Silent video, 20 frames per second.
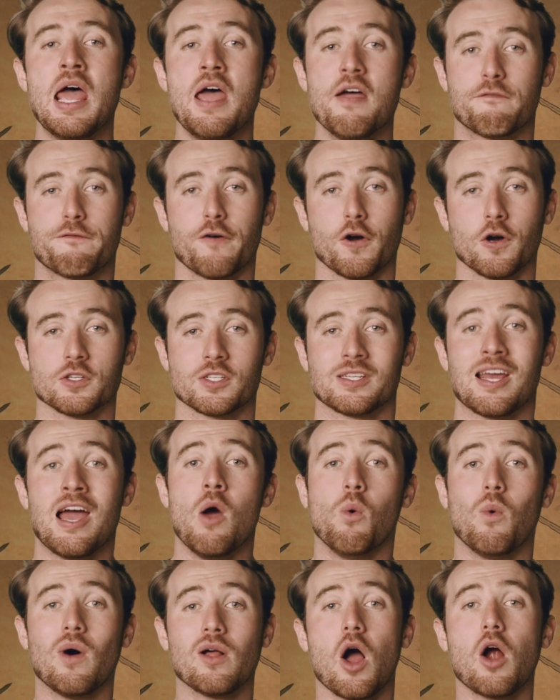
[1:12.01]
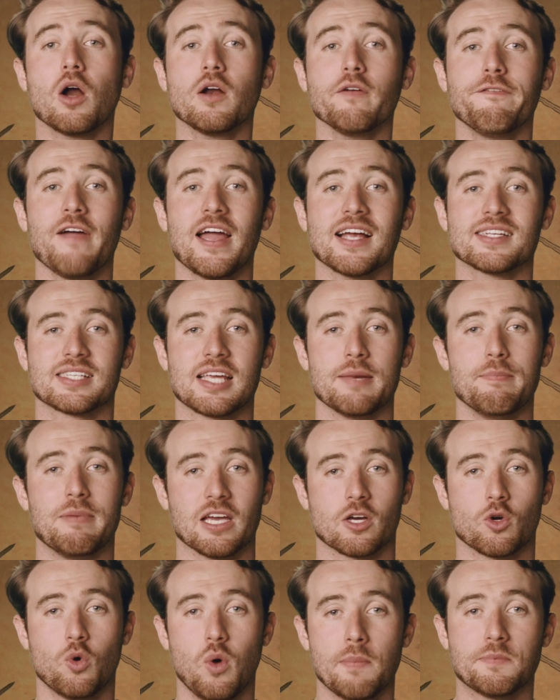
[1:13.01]
First, while artifacts can be
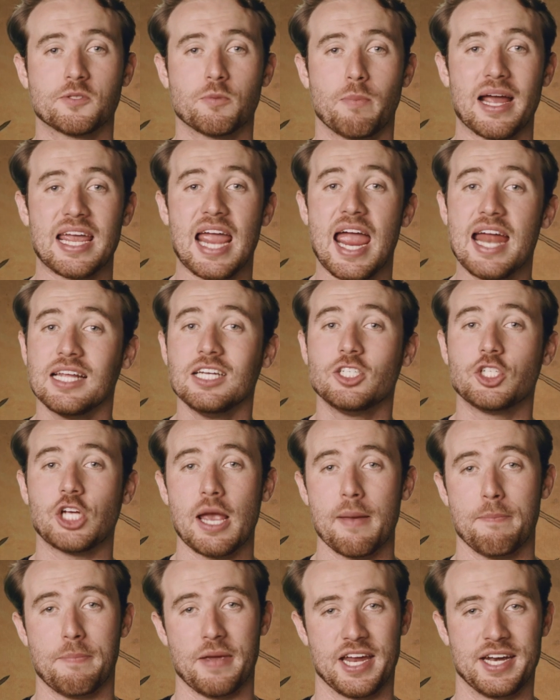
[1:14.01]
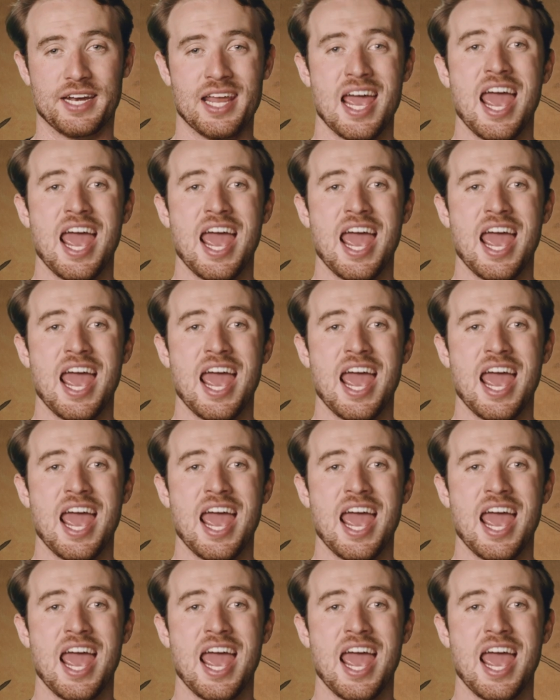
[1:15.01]
equipped by any champion,